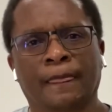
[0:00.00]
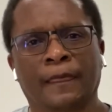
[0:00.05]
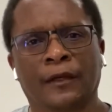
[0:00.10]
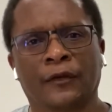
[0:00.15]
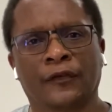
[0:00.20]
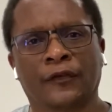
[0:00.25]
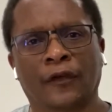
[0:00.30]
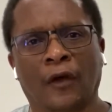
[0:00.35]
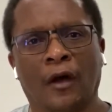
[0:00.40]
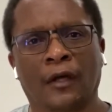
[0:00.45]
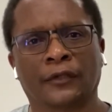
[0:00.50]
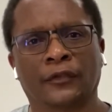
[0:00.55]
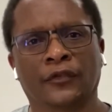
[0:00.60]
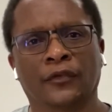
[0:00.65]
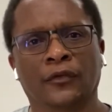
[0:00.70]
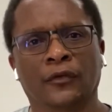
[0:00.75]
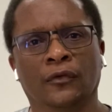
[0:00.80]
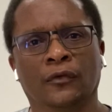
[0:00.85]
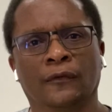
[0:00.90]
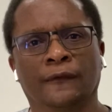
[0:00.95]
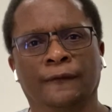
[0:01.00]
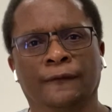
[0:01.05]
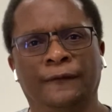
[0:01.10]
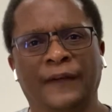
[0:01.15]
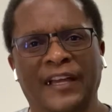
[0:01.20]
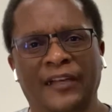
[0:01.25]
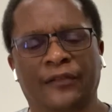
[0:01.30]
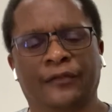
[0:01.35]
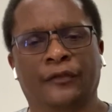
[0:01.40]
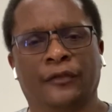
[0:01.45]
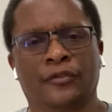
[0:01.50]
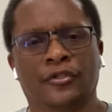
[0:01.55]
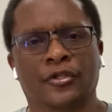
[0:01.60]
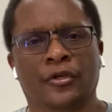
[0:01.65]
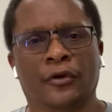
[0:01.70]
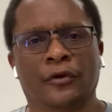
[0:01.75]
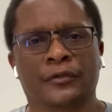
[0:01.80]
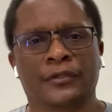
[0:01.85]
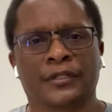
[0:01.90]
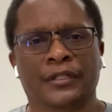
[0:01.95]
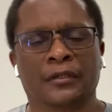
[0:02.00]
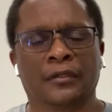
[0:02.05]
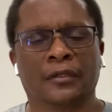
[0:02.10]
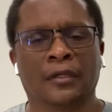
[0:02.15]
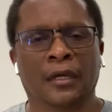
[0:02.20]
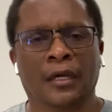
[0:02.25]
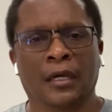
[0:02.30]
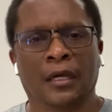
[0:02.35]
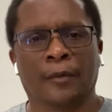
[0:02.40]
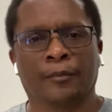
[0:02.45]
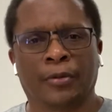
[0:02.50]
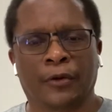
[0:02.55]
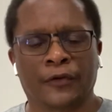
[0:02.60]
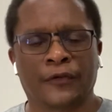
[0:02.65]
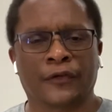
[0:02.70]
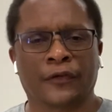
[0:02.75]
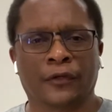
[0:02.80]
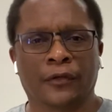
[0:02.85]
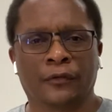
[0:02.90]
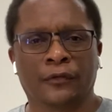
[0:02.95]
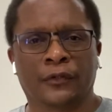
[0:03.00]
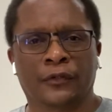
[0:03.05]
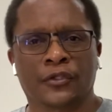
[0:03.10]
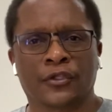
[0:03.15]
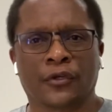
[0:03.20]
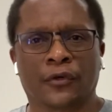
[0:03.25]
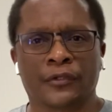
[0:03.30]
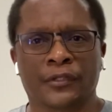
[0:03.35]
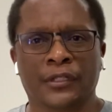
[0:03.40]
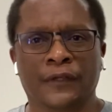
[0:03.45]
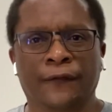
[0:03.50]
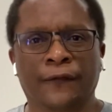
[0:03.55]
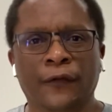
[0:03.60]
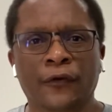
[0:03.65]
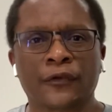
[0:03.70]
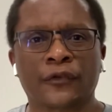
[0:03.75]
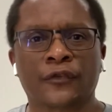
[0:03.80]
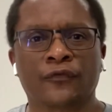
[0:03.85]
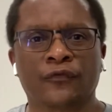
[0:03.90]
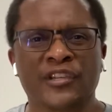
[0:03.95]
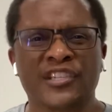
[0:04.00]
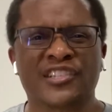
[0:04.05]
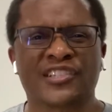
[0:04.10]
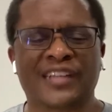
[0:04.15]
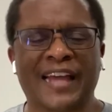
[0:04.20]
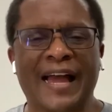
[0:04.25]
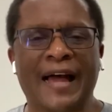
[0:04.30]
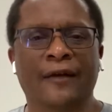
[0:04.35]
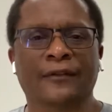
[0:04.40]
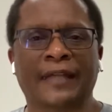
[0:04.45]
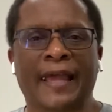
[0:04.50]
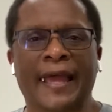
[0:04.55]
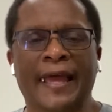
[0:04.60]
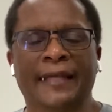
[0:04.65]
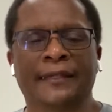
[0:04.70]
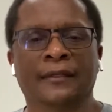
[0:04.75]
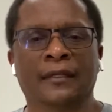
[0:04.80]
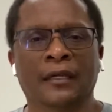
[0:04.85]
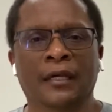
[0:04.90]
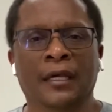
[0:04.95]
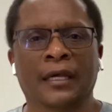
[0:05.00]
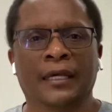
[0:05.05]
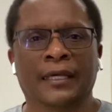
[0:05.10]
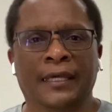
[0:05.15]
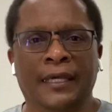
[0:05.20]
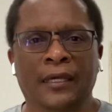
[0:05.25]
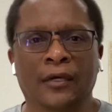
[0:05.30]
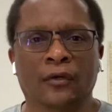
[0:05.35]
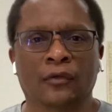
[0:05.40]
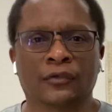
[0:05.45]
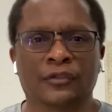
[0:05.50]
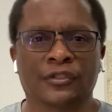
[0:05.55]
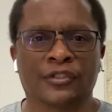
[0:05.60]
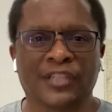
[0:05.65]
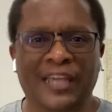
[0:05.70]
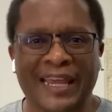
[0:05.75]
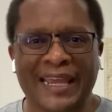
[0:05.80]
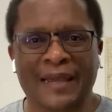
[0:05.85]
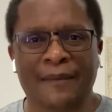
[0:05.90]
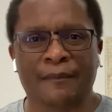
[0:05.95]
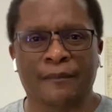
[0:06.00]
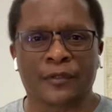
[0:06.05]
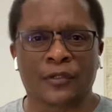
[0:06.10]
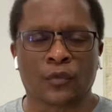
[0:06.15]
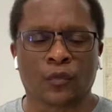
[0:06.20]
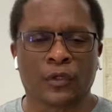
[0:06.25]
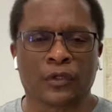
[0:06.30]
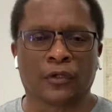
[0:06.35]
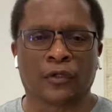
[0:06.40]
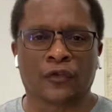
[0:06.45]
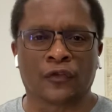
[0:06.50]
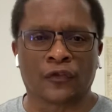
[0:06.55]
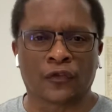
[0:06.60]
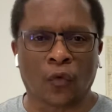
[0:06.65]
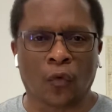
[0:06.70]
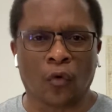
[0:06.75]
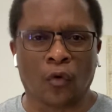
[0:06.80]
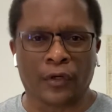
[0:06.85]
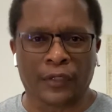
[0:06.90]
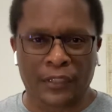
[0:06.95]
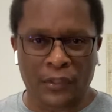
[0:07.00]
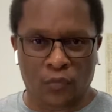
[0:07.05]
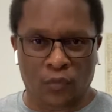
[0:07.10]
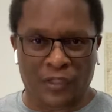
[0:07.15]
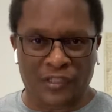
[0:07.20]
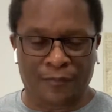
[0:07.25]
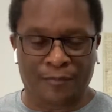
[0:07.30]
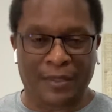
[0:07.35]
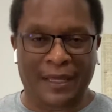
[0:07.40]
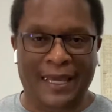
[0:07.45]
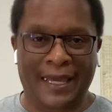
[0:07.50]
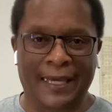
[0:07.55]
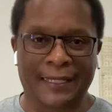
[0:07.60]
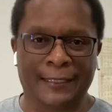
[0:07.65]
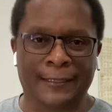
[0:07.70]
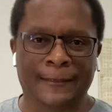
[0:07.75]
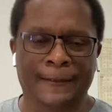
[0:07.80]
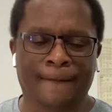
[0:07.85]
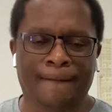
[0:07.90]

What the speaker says: sought to vex the church and persecute the church, he first reached out and killed James with the sword. He was beheaded.